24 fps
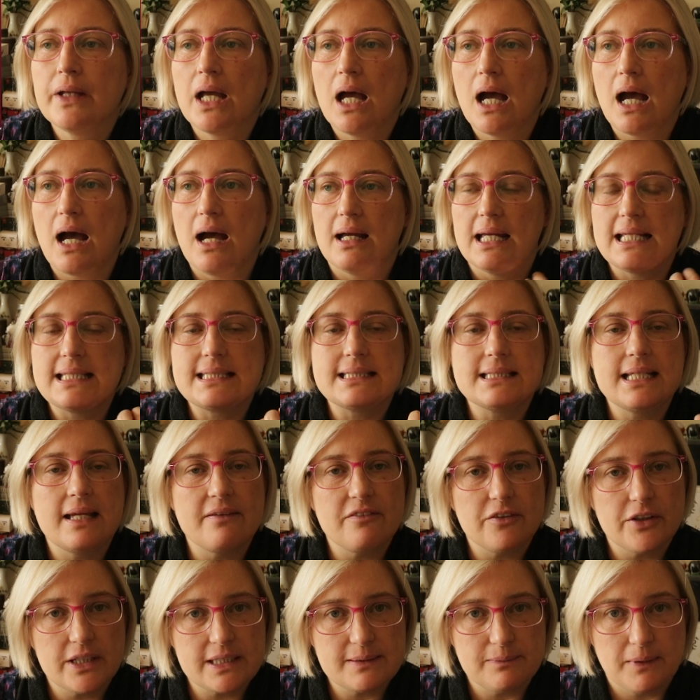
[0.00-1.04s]
Uh, it's
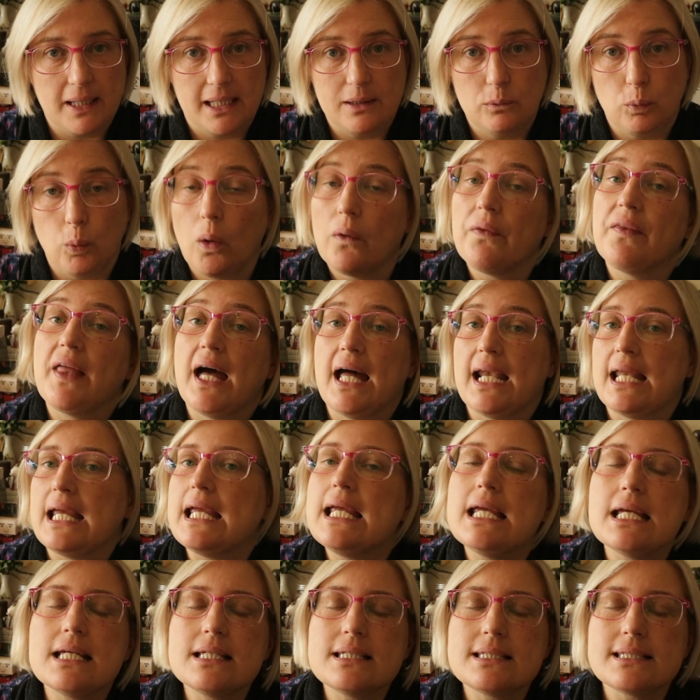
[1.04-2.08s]
never explained what that
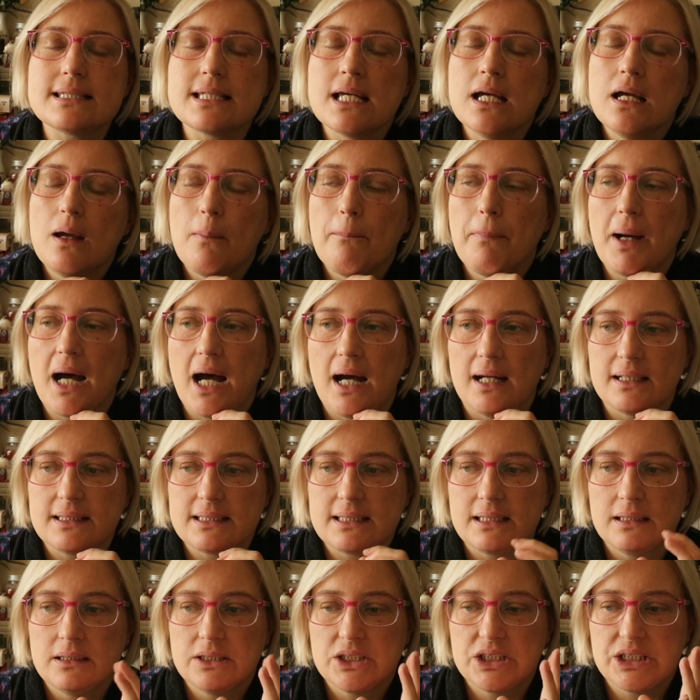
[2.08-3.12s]
is, but
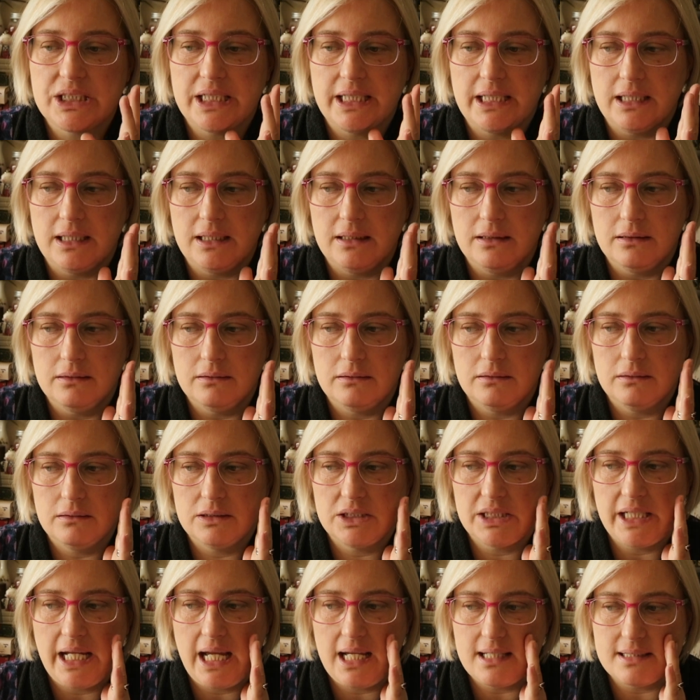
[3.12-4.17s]
she
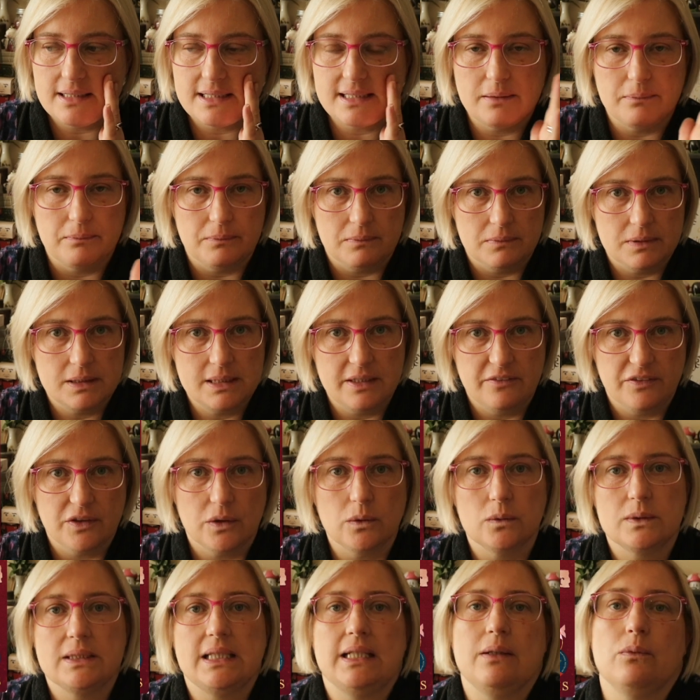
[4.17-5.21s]
she has some
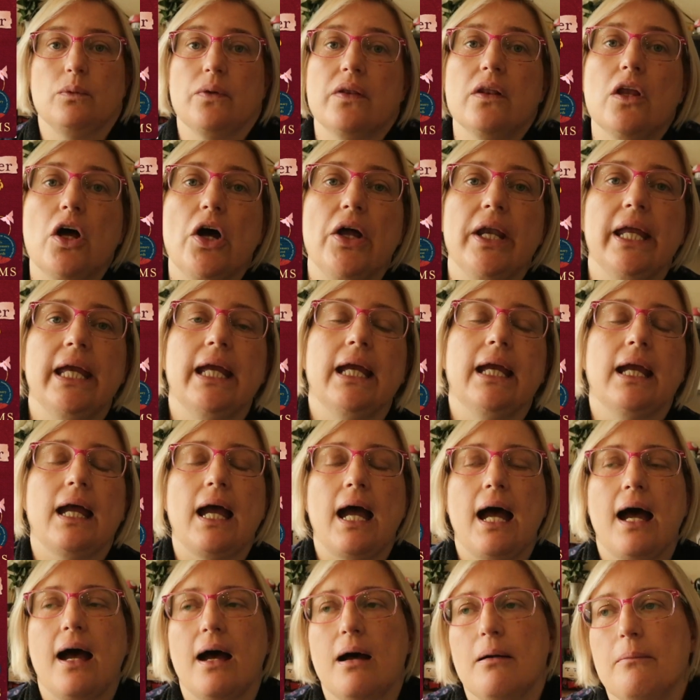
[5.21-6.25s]
difficulty with learning
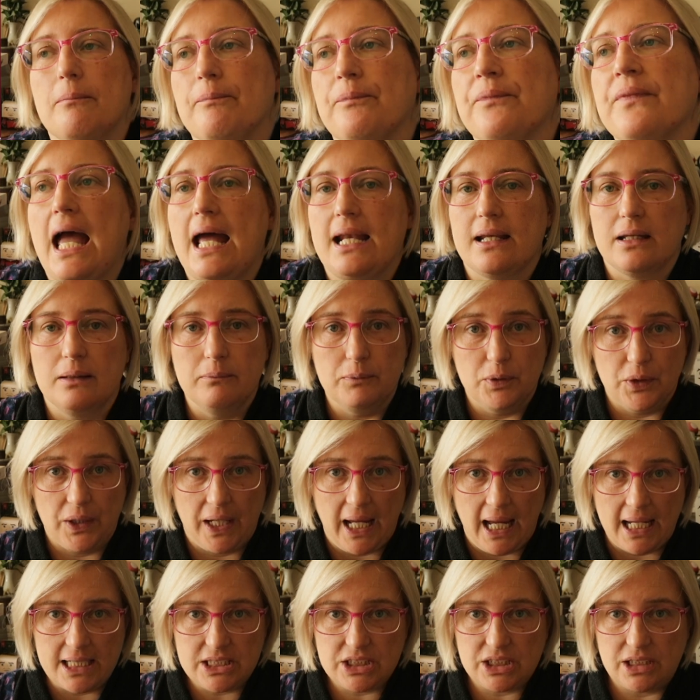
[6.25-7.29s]
um, and
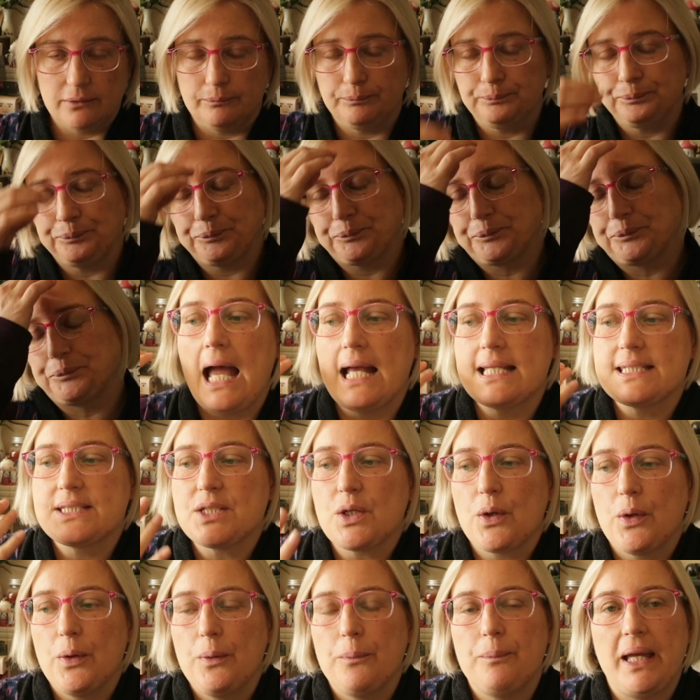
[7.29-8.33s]
communication. And
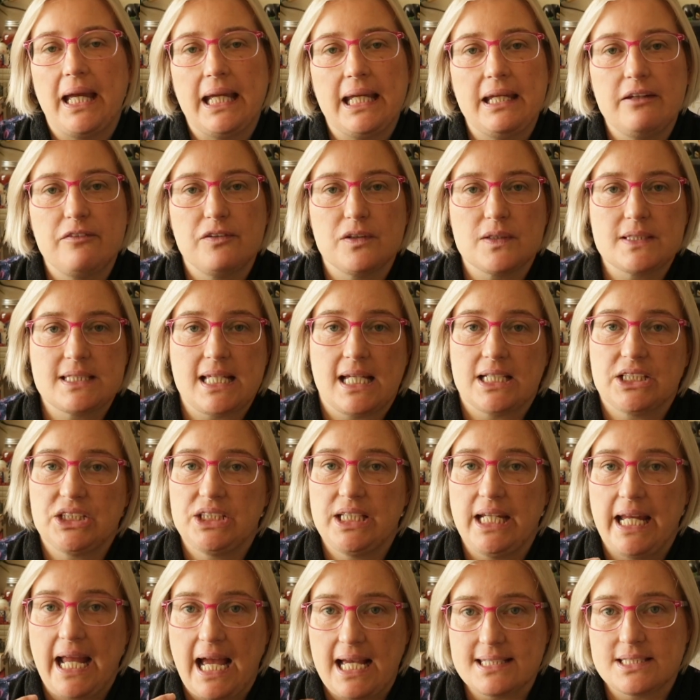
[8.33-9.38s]
so Peggy feels like
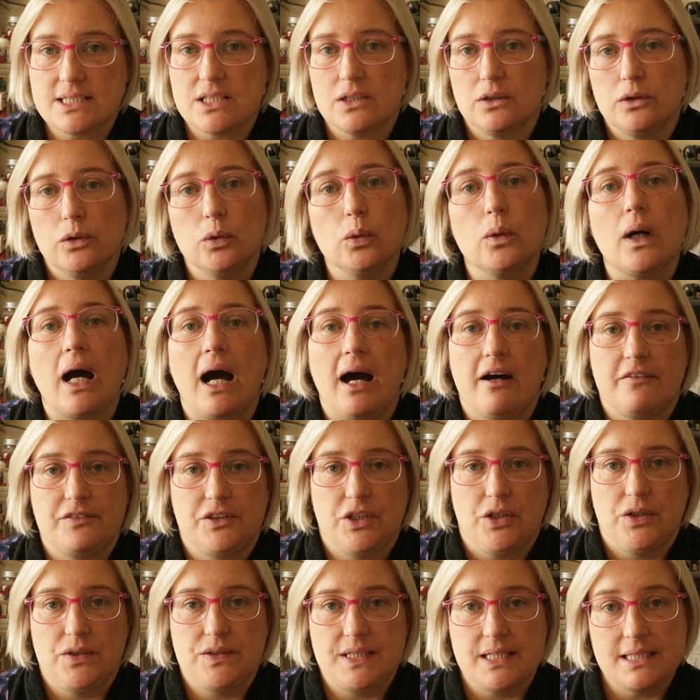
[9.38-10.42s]
she has to look after
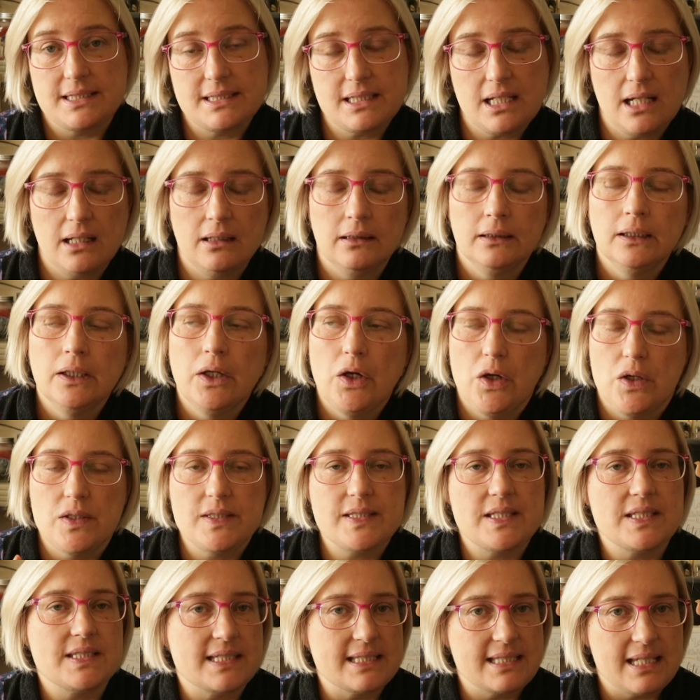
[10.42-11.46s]
her sister. Her
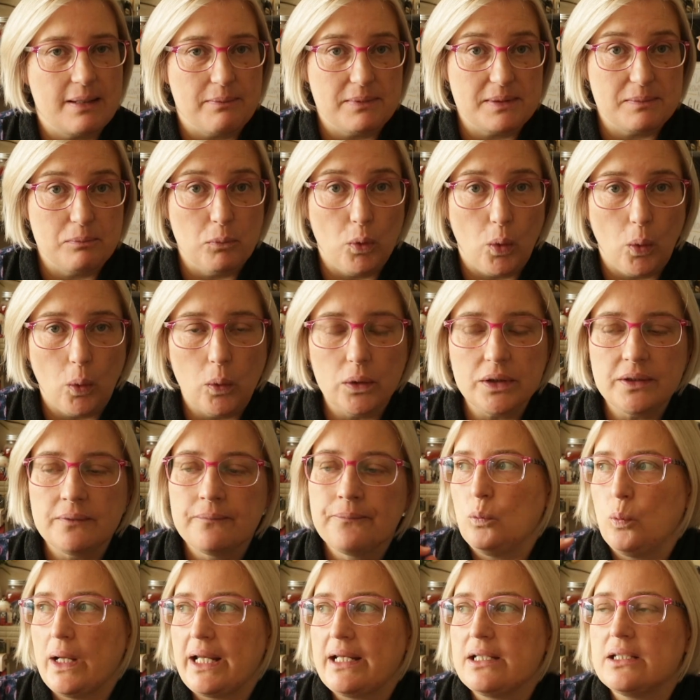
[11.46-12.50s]
sister's name is Maud.
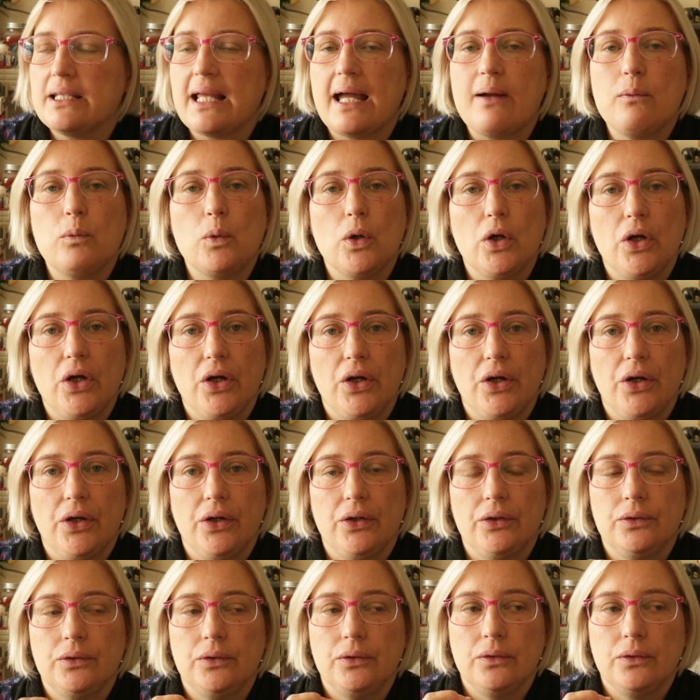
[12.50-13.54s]
When they were
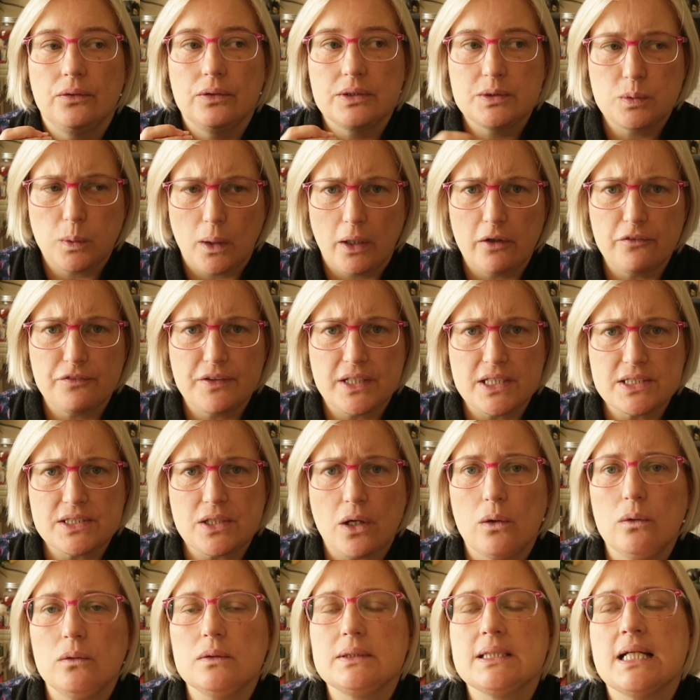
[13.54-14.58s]
12 years
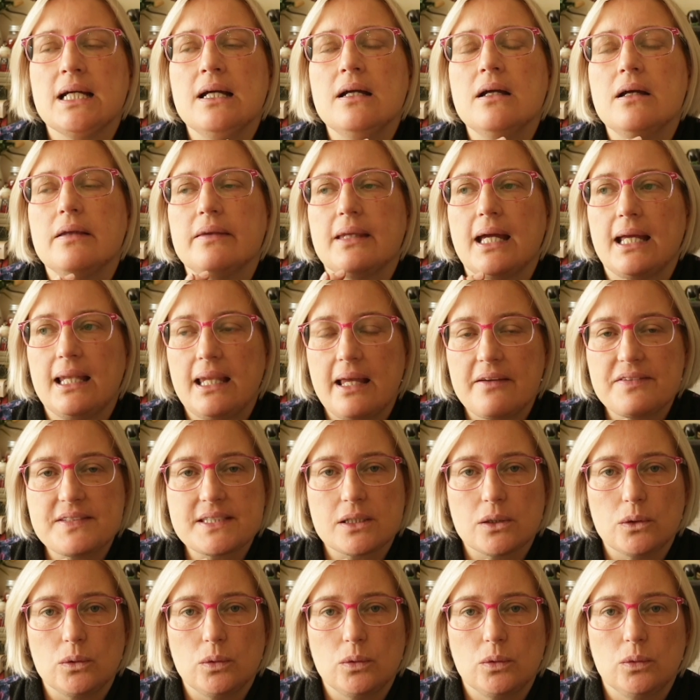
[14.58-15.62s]
old, they left
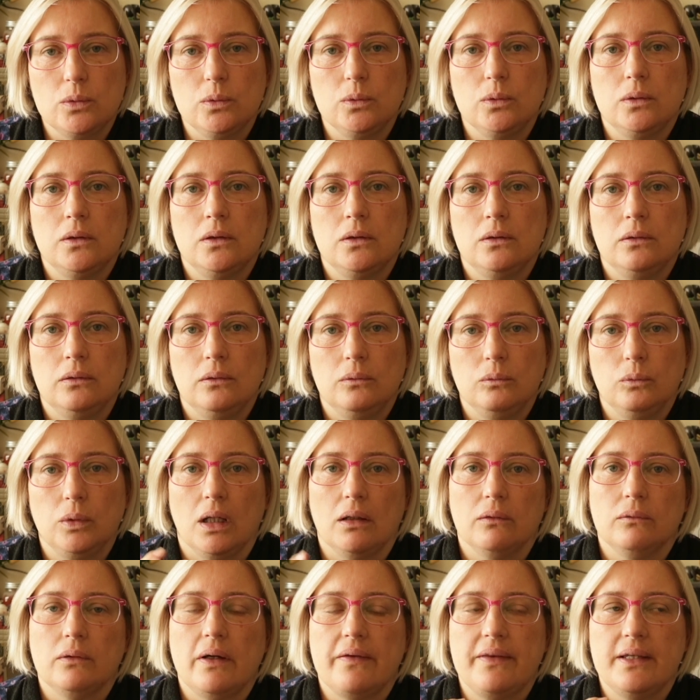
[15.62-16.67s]
school.
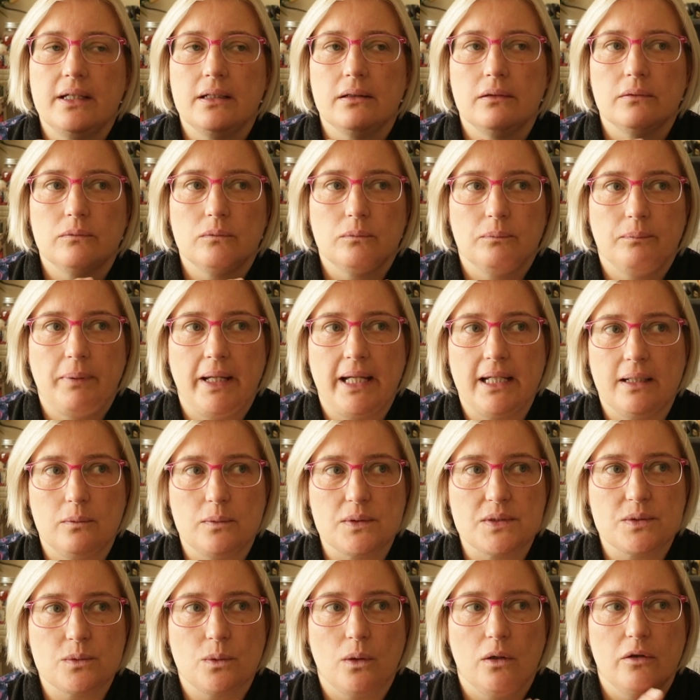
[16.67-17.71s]
Well, I think Peggy
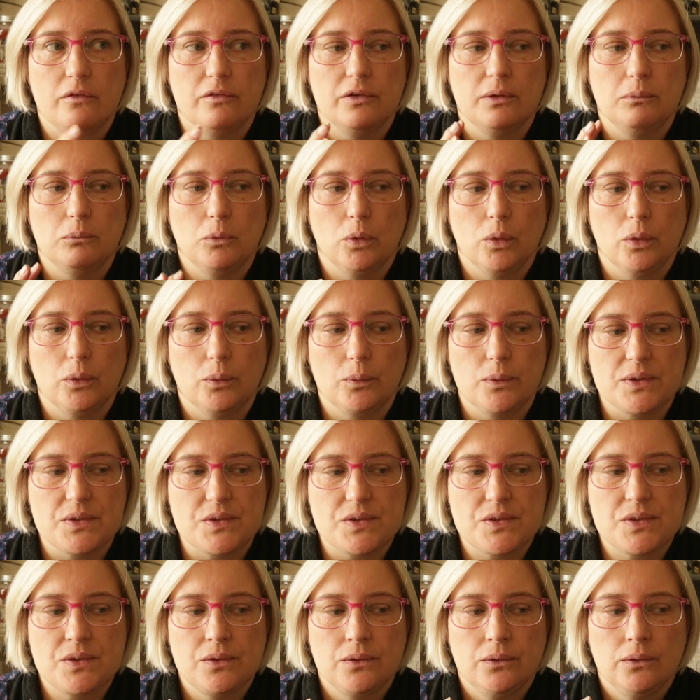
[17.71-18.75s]
was 12 and Maud
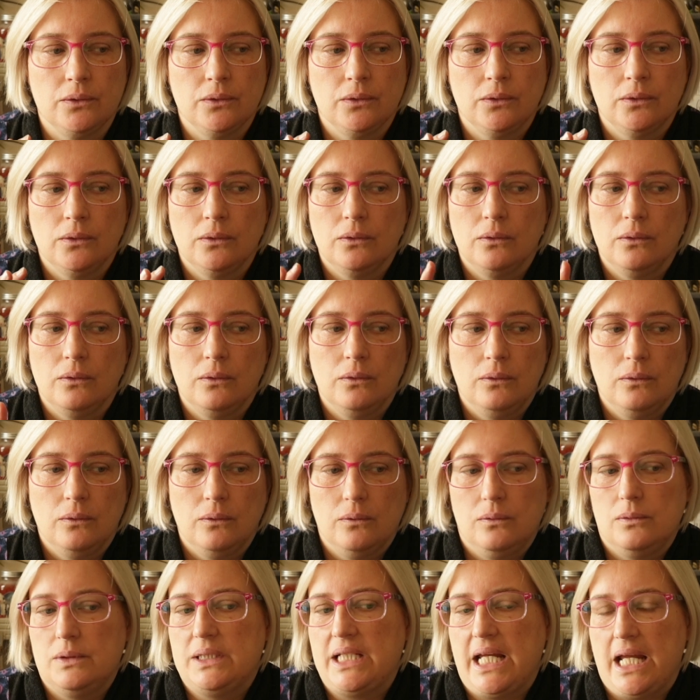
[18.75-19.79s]
was
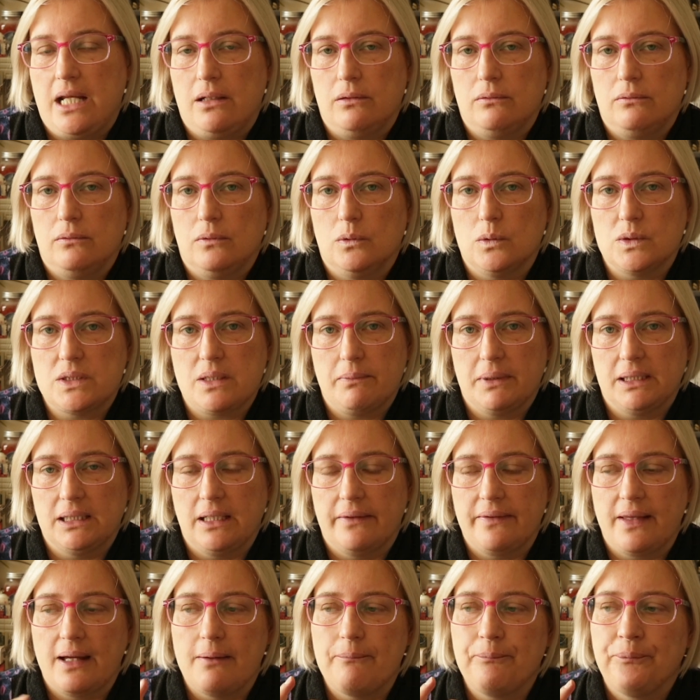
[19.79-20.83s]
10 or something
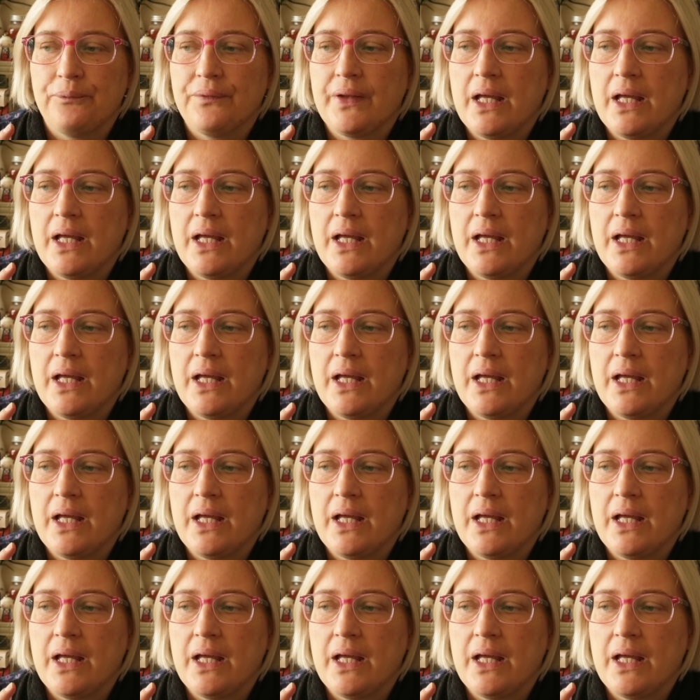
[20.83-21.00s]
like that.